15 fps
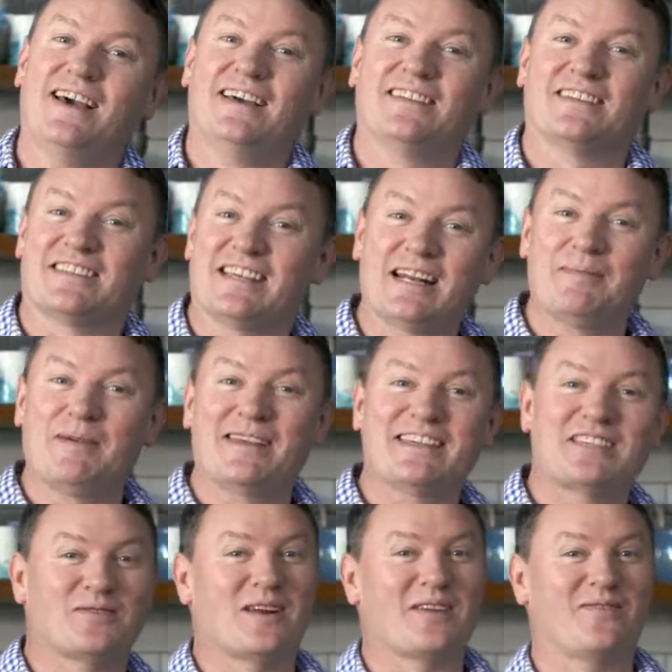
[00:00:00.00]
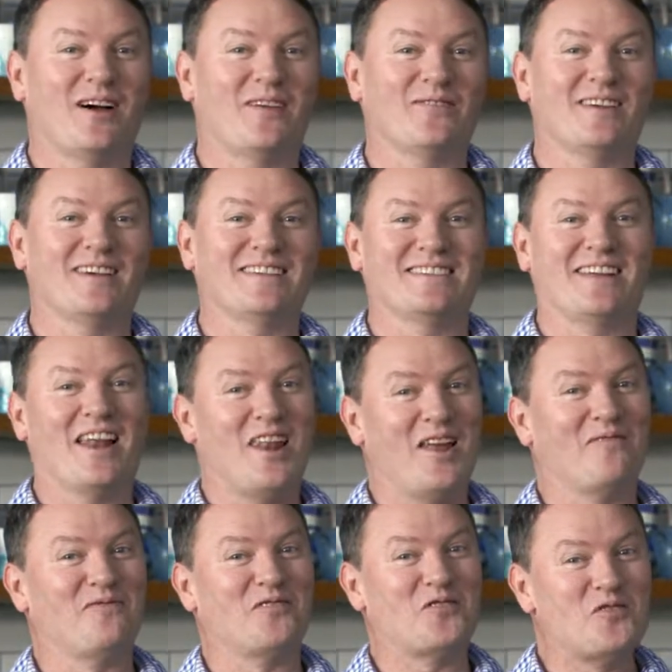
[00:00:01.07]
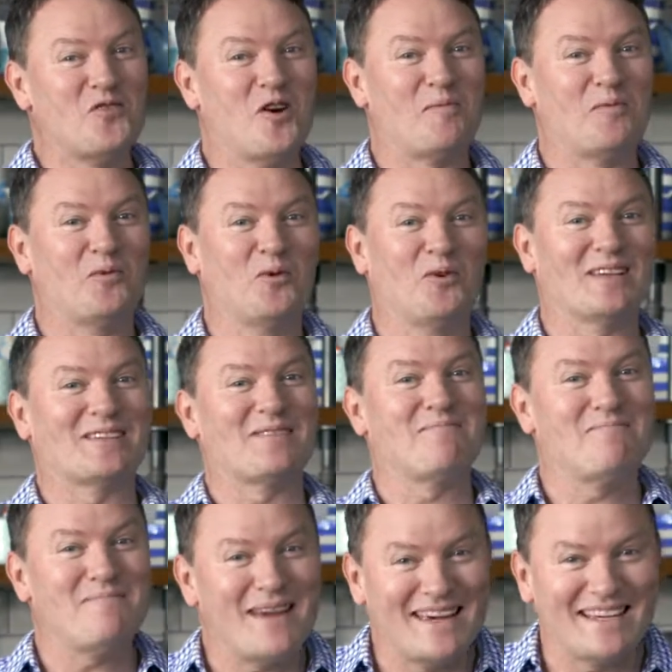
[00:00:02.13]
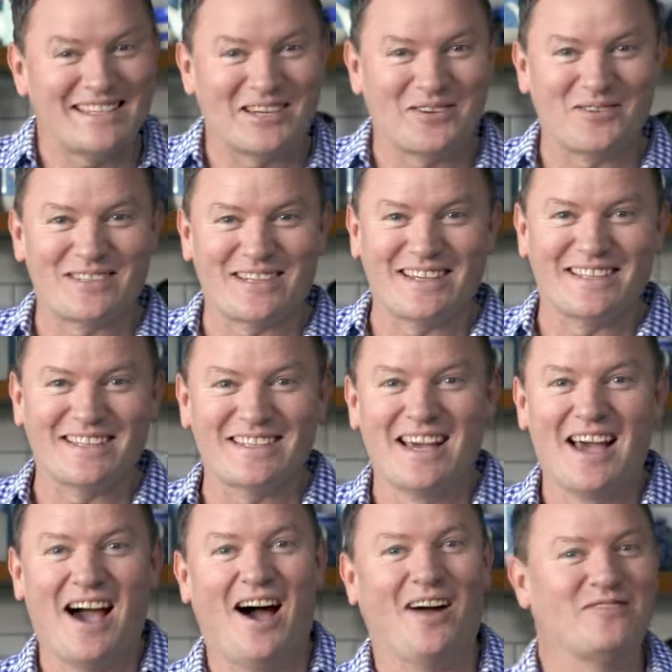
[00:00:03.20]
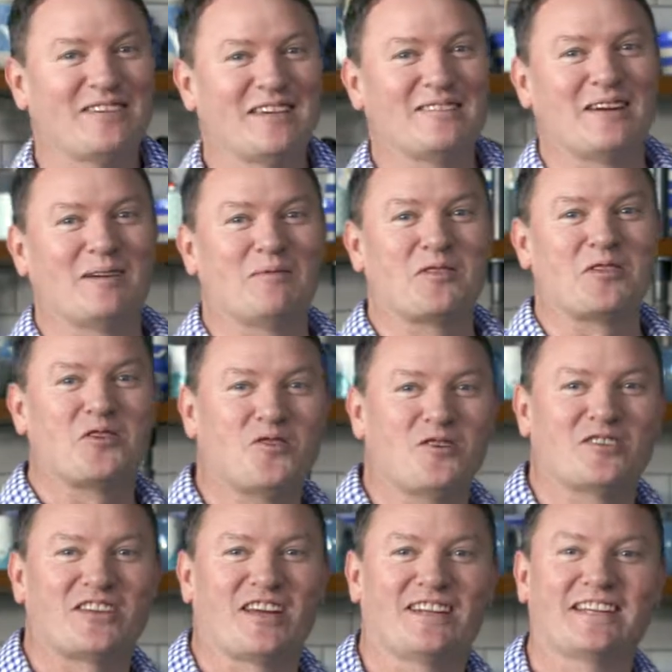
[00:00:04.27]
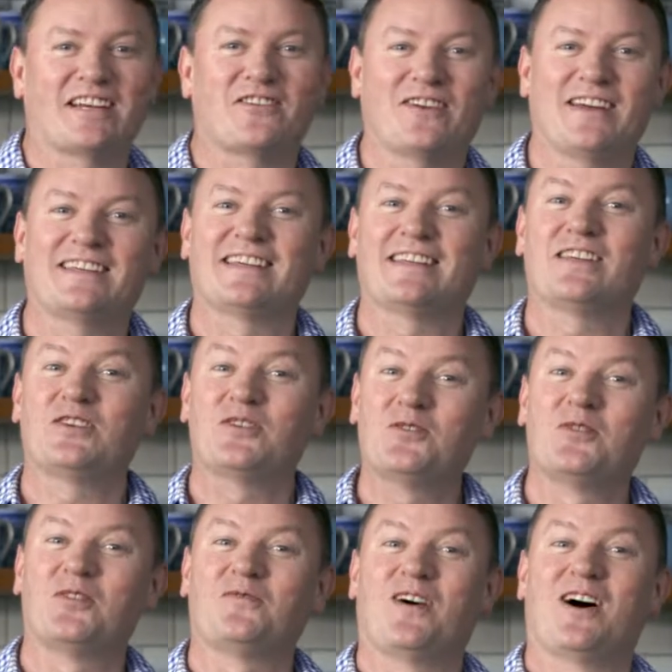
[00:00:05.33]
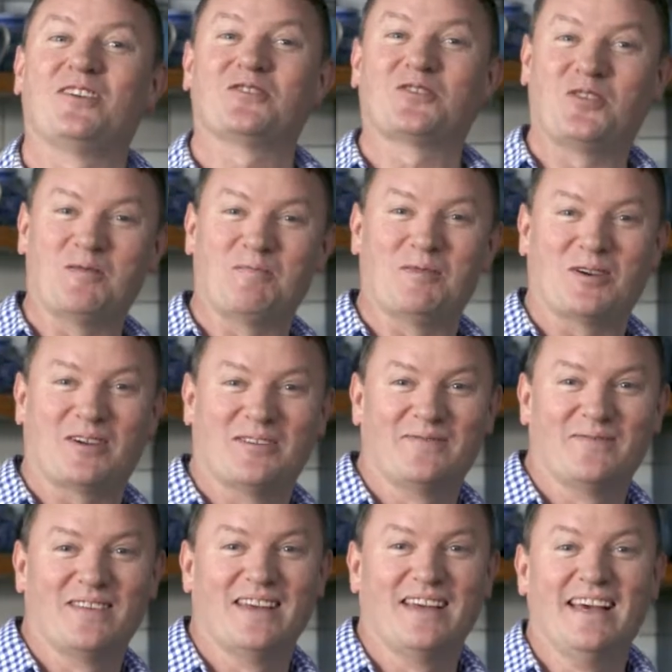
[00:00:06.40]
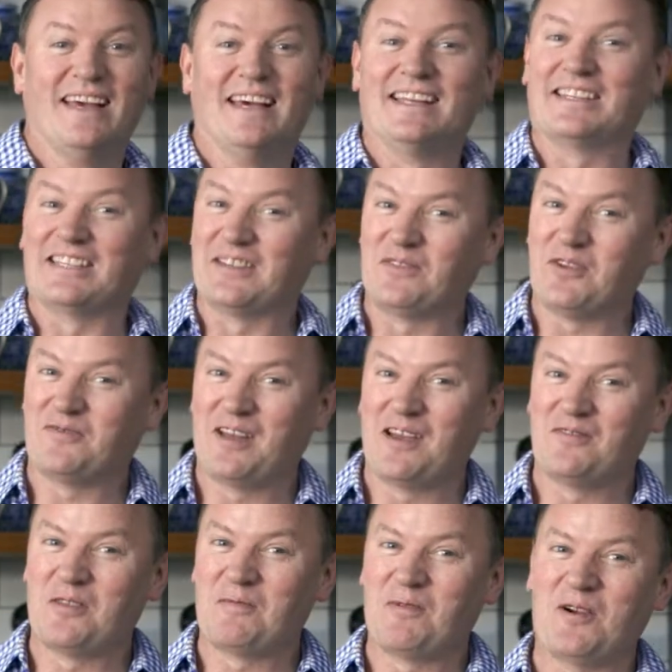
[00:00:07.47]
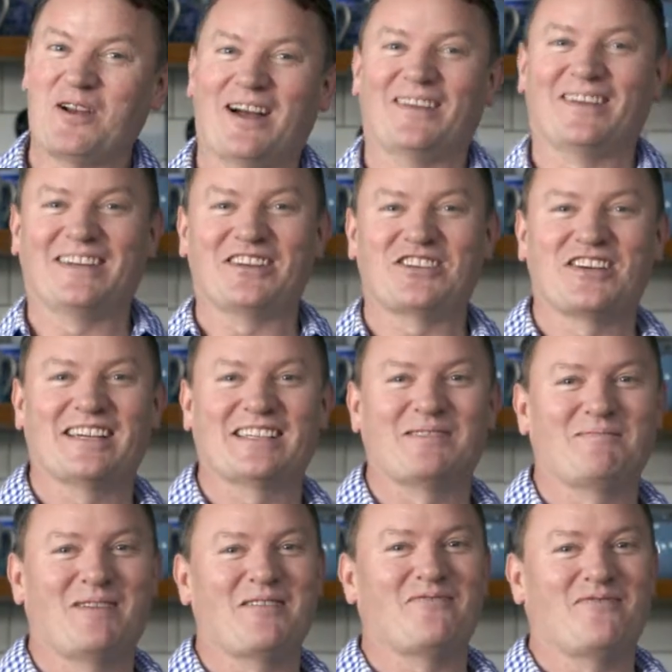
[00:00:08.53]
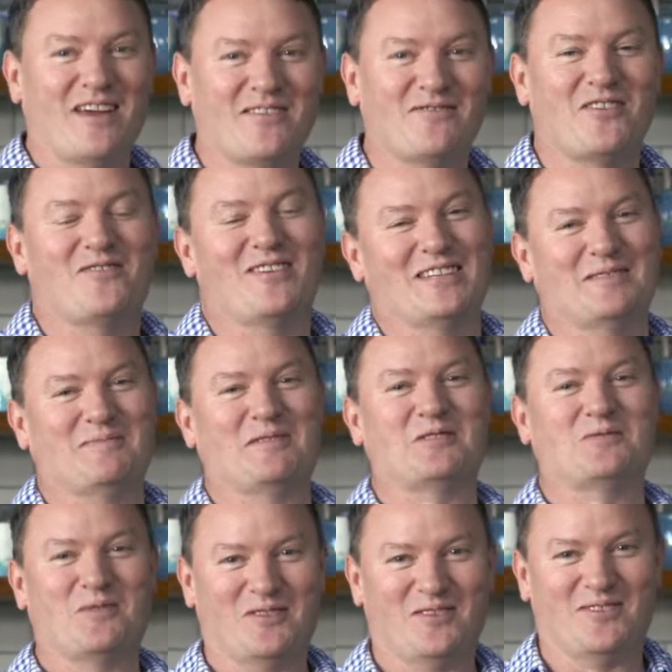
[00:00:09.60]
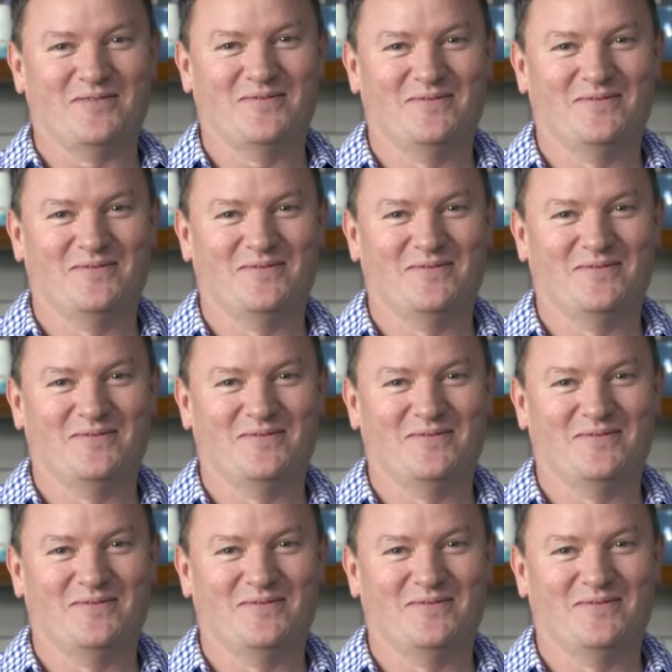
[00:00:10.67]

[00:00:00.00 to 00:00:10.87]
To celebrate these 25 years and our love for Europe and all its amazing cuisines, I've teamed up with Eurotunnel in creating the Europhile's Cookbook. To give you a flavour of the book, I'm going to share some of my favourite recipes with you.